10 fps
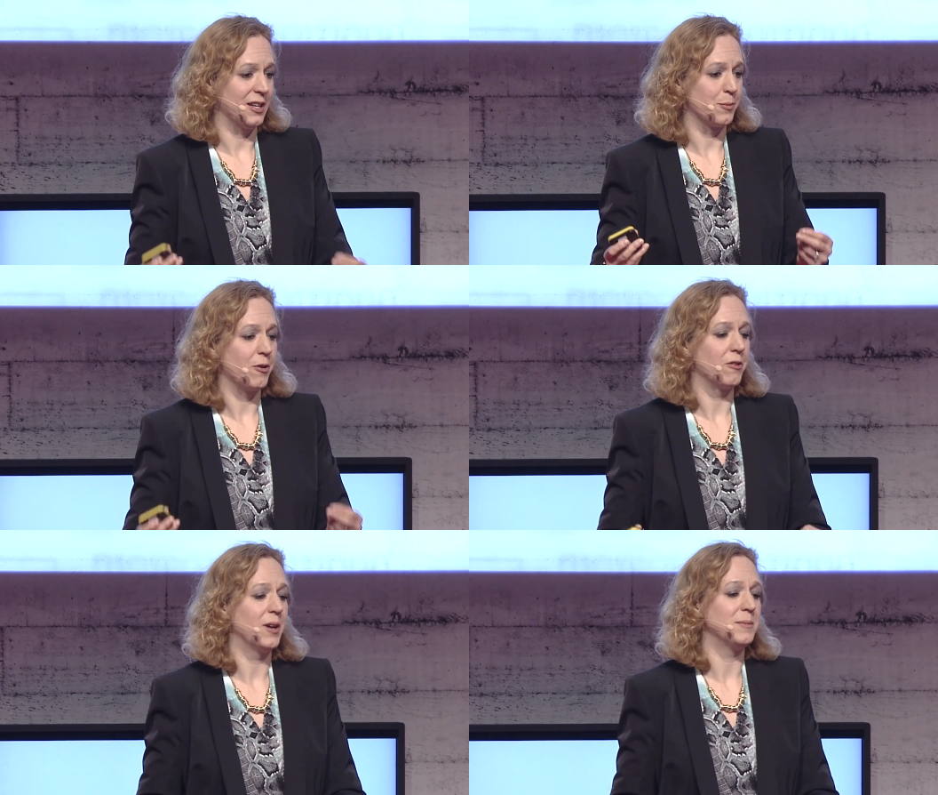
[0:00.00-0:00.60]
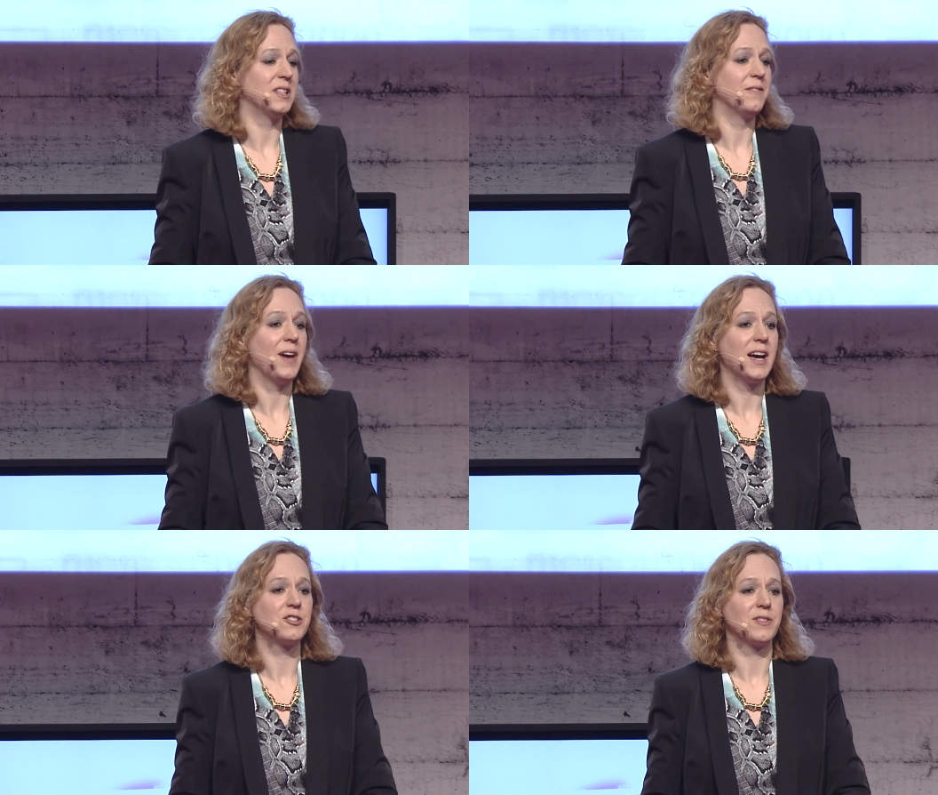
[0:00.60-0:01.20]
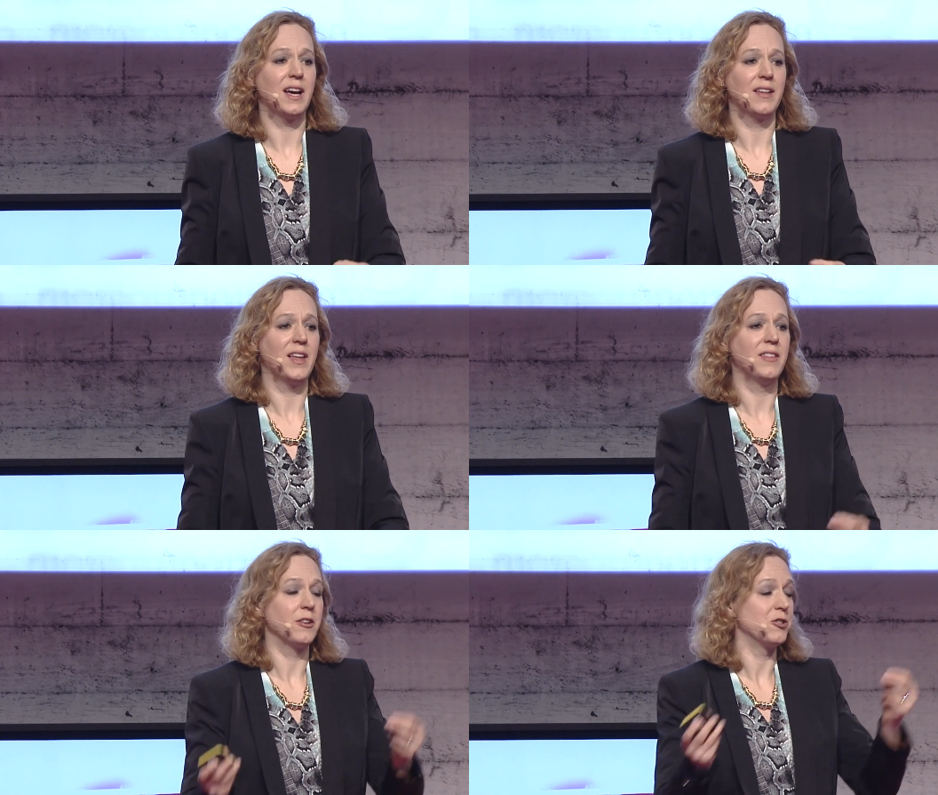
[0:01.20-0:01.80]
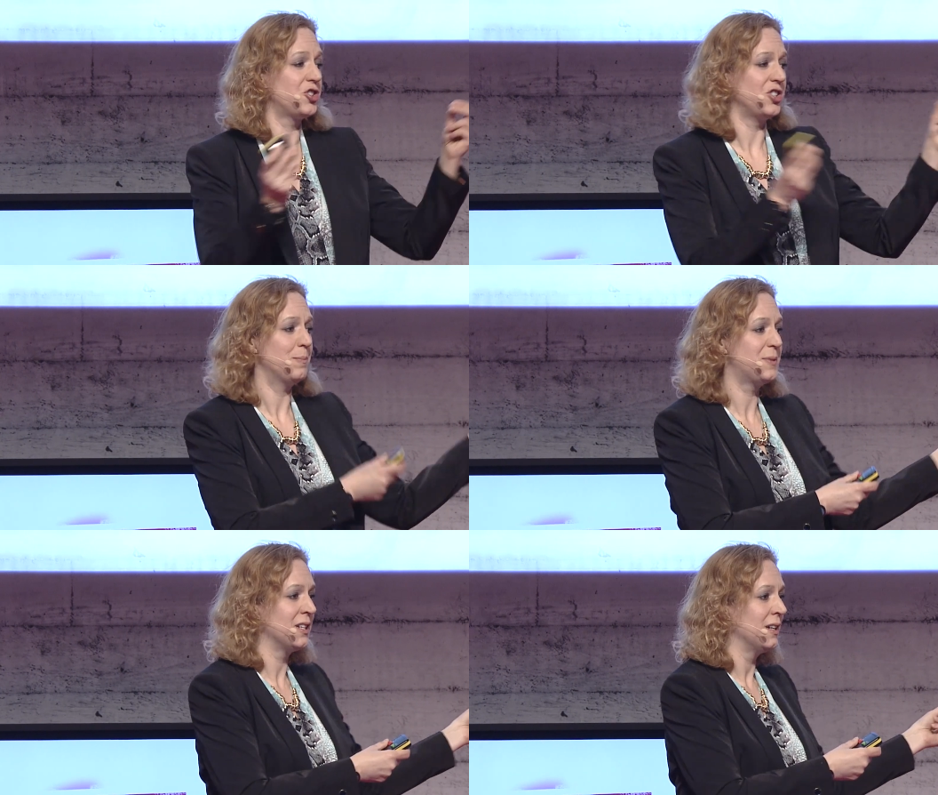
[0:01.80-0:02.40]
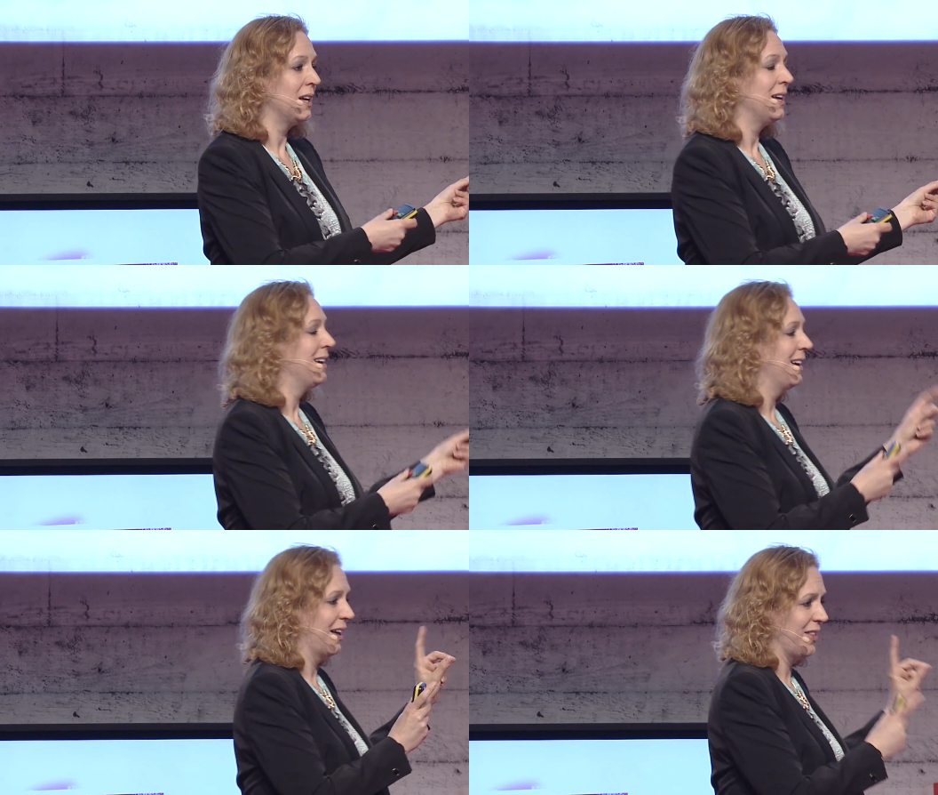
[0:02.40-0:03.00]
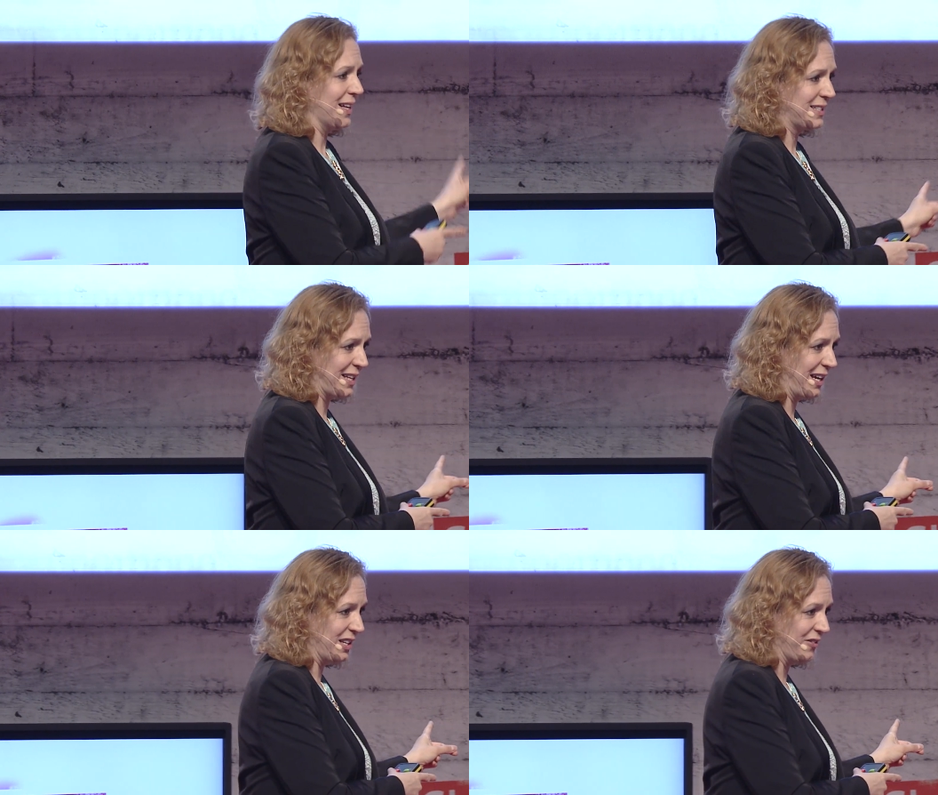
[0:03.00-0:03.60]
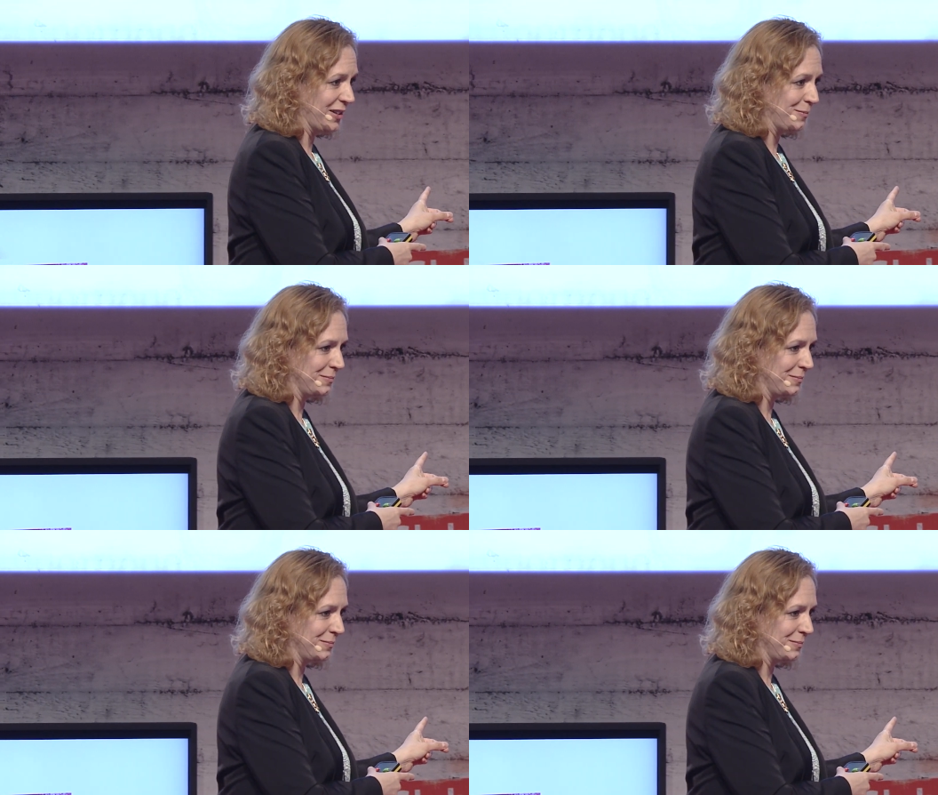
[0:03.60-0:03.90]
They're programmed in the factory, and then they're shipped, and that's the end of it.